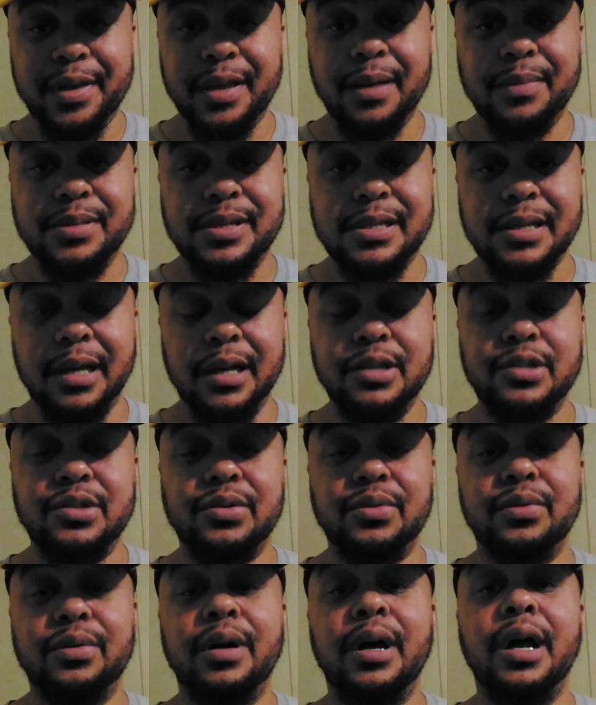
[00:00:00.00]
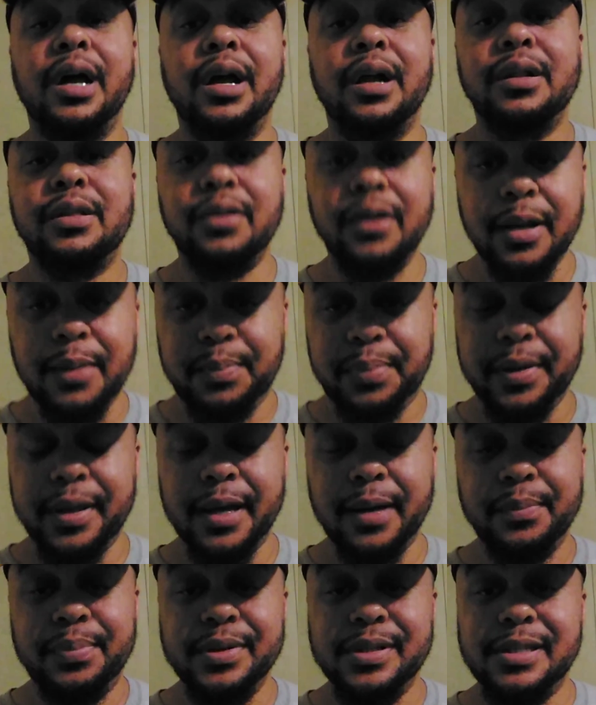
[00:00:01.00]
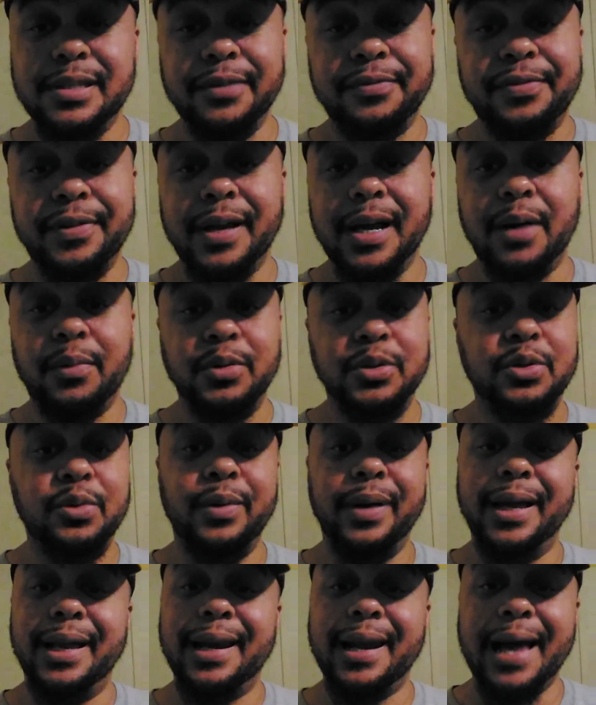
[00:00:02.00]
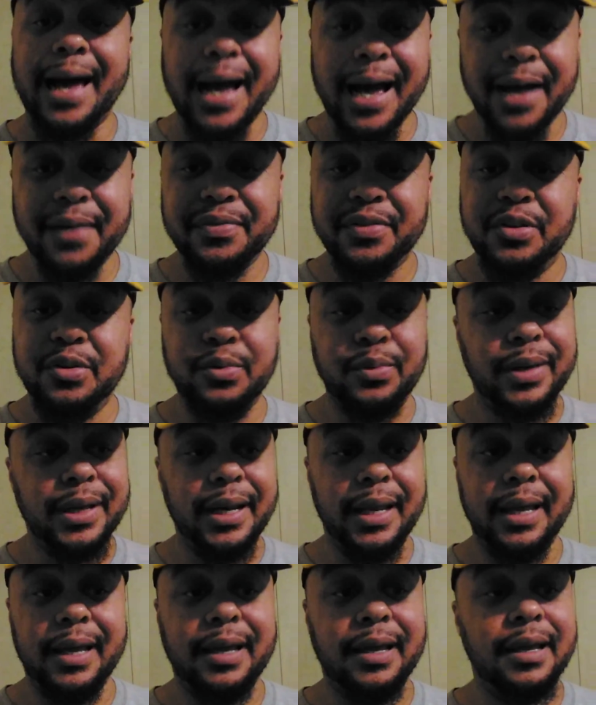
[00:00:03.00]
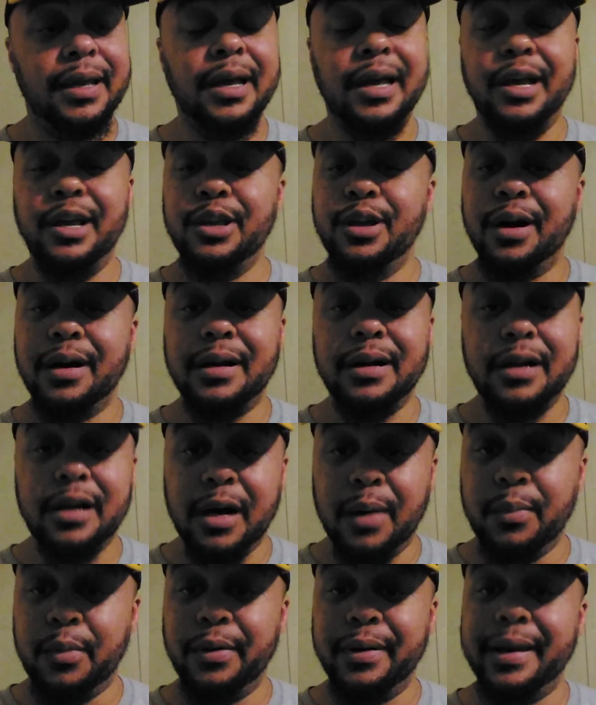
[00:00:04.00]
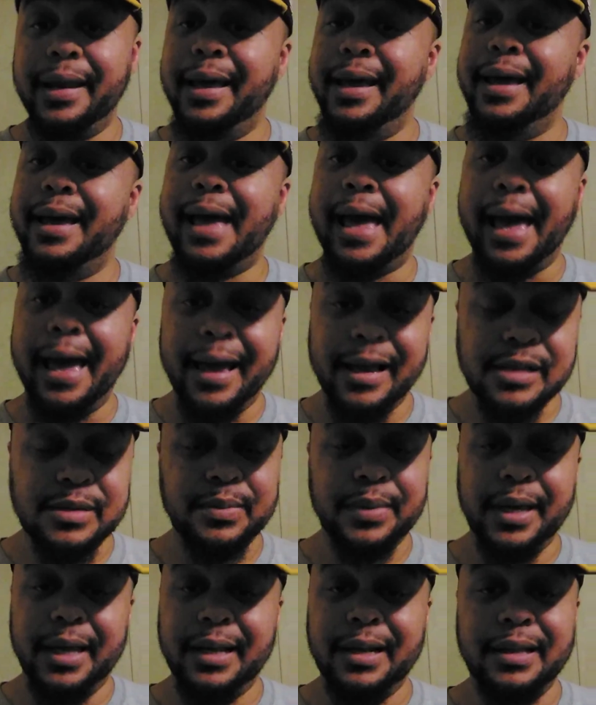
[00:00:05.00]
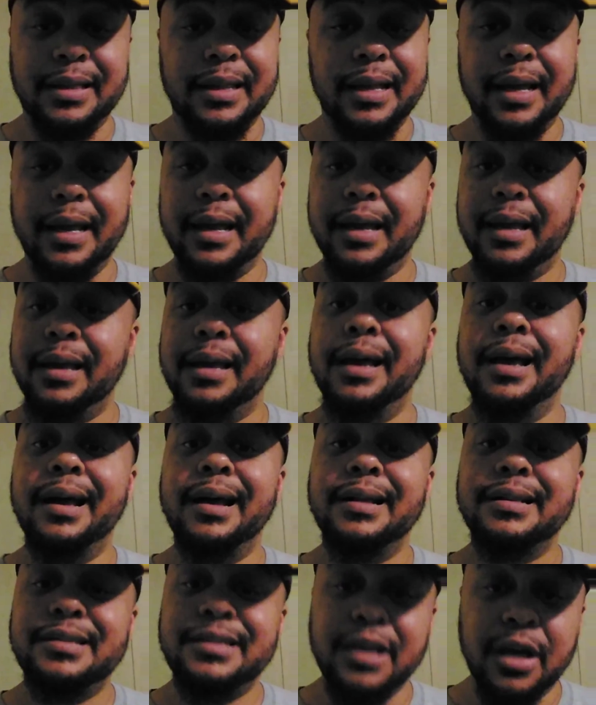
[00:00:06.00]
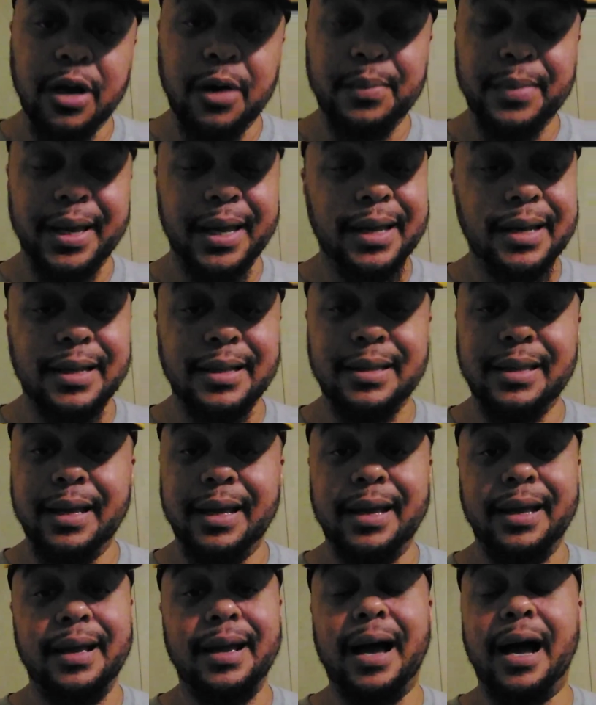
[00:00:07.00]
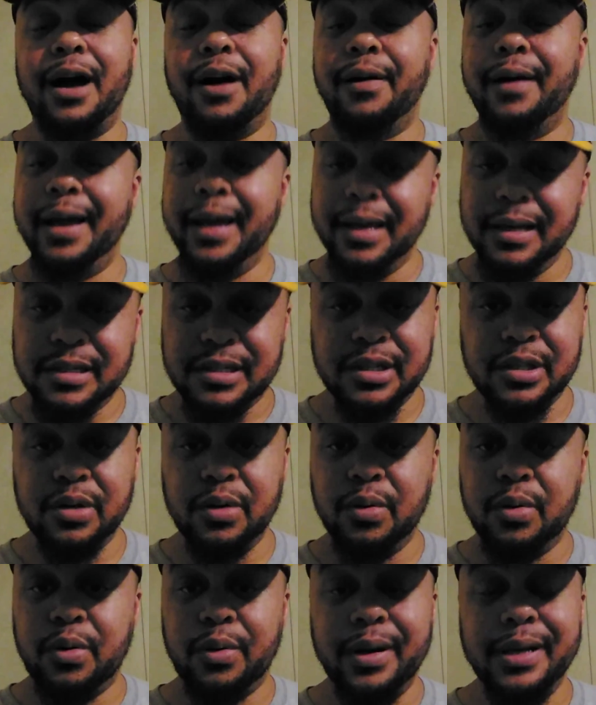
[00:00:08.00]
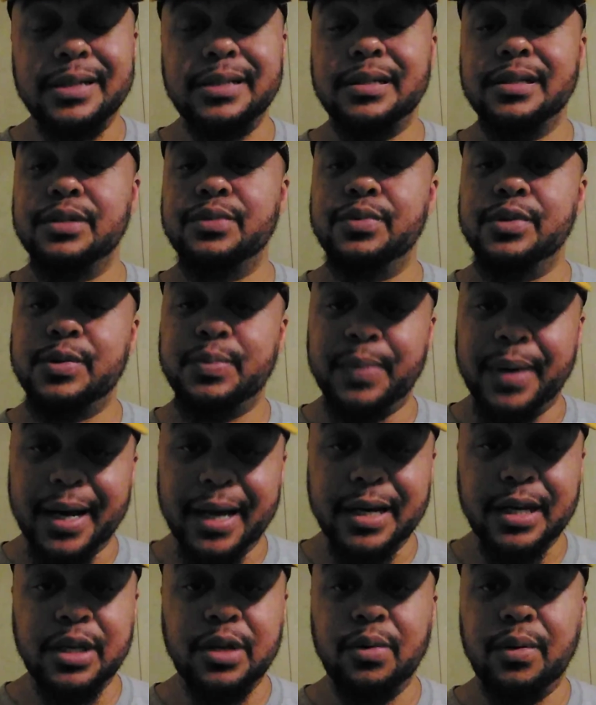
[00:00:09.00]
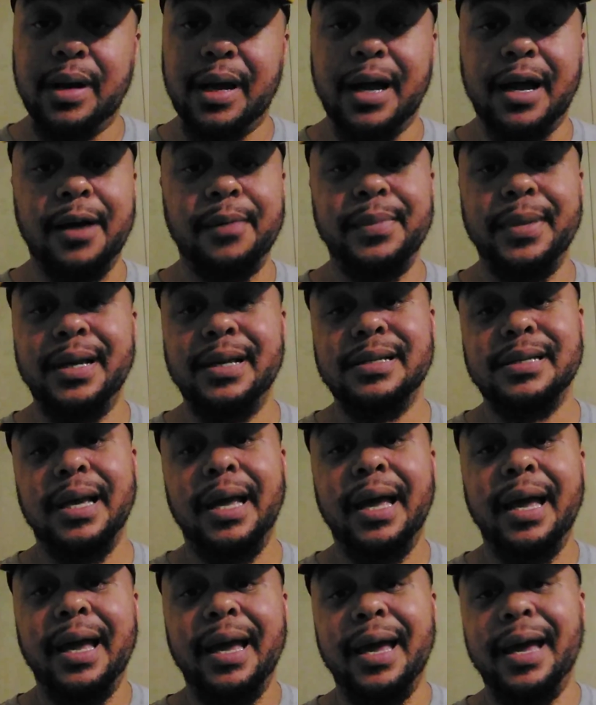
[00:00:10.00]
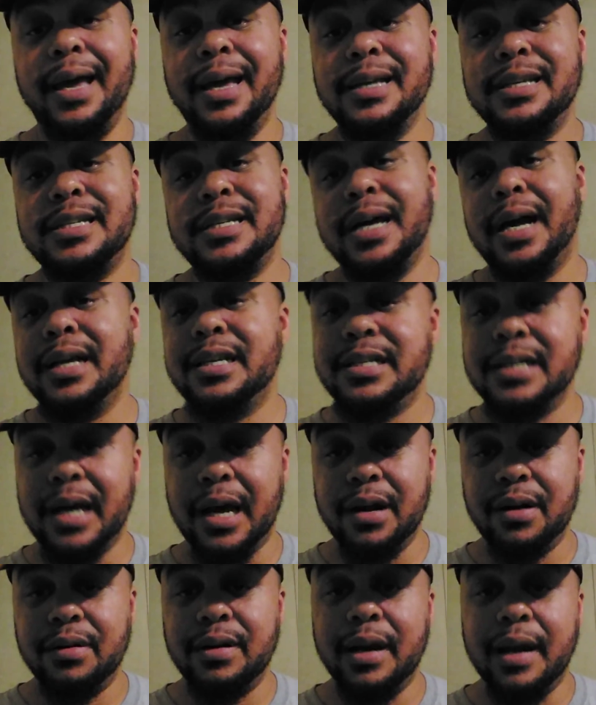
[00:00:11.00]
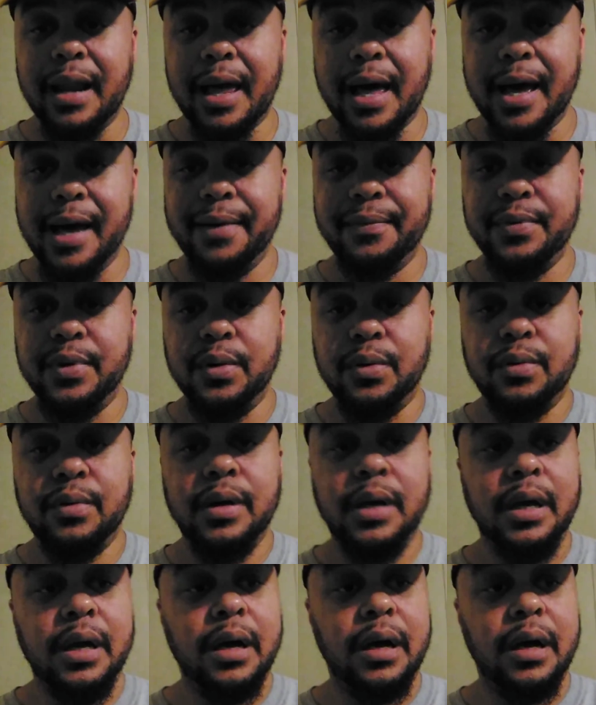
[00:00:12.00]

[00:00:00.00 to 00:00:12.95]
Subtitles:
p.m. Central, 3 p.m. Pacific, I will do a live Q&A. Y'all could come on there, ask me anything, tell me anything. I'll answer your questions, respond to your comments, and shout you out on the live, yo.